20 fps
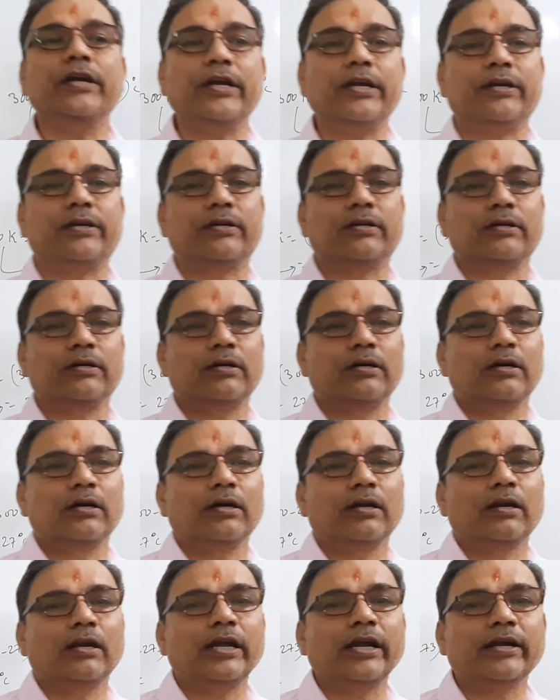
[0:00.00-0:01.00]

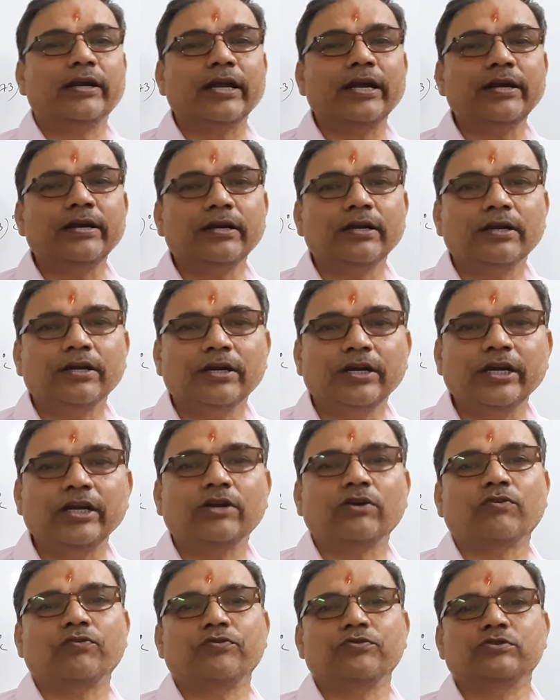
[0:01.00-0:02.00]

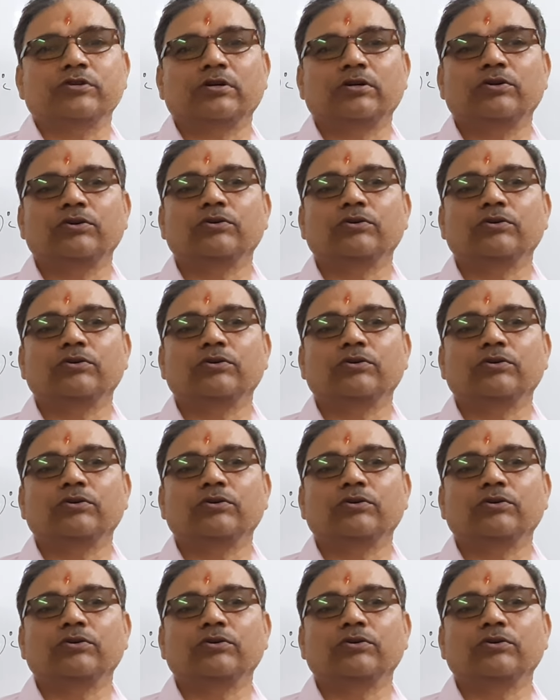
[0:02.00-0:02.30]
heat of fusion.